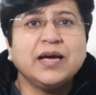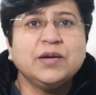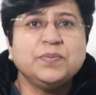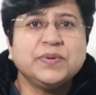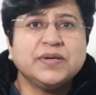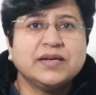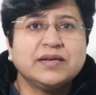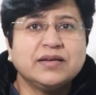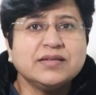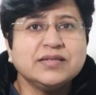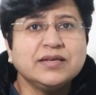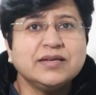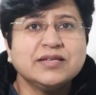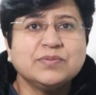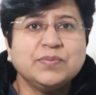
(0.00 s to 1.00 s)
IP
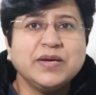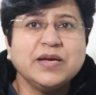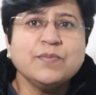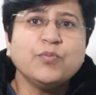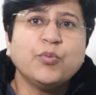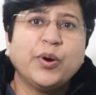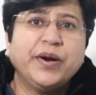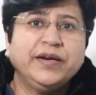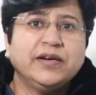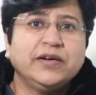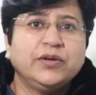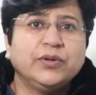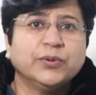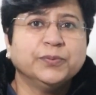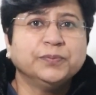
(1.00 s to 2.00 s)
address it is being
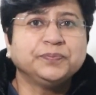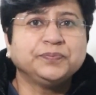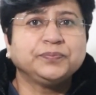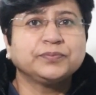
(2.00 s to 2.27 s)
pointed to.